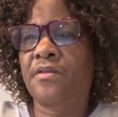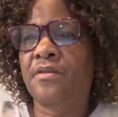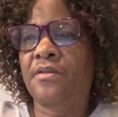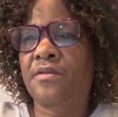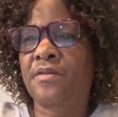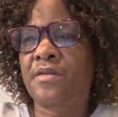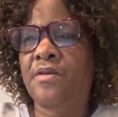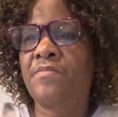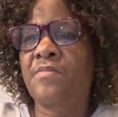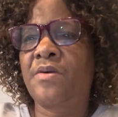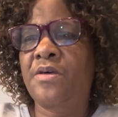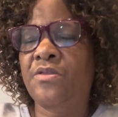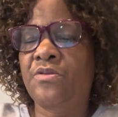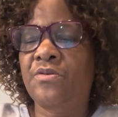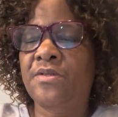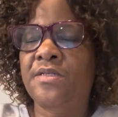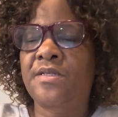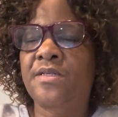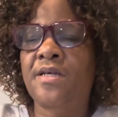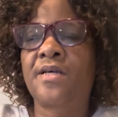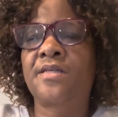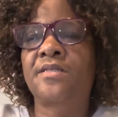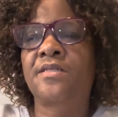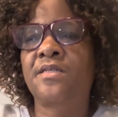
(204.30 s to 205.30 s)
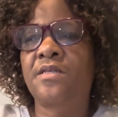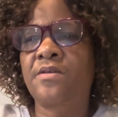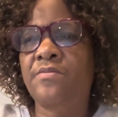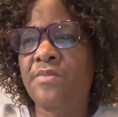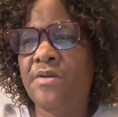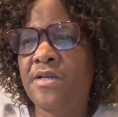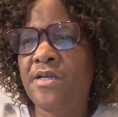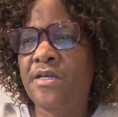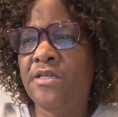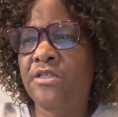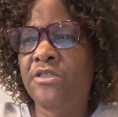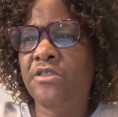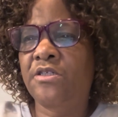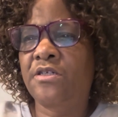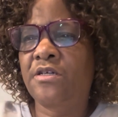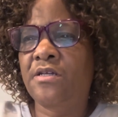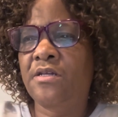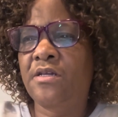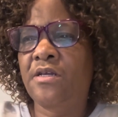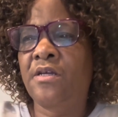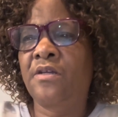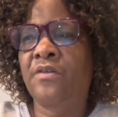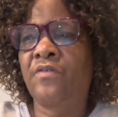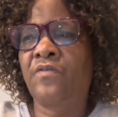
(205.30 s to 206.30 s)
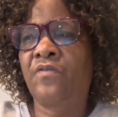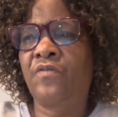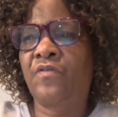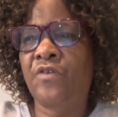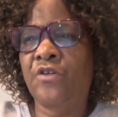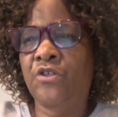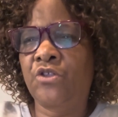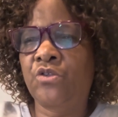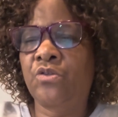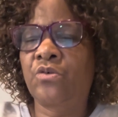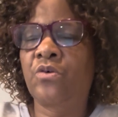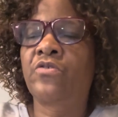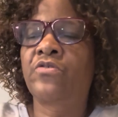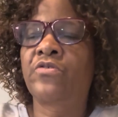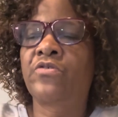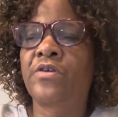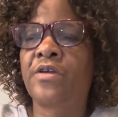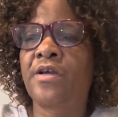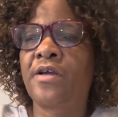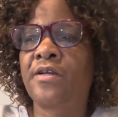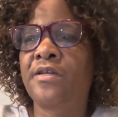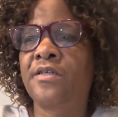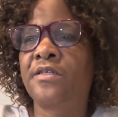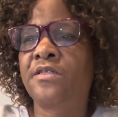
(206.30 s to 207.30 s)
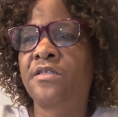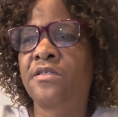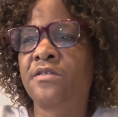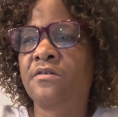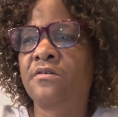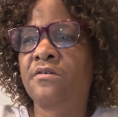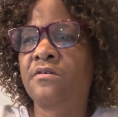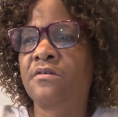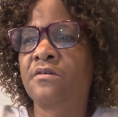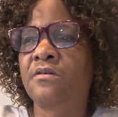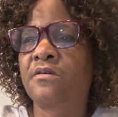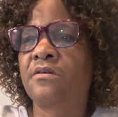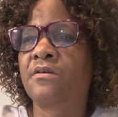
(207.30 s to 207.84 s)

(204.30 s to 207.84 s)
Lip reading: The methods are simulation and virtual reality.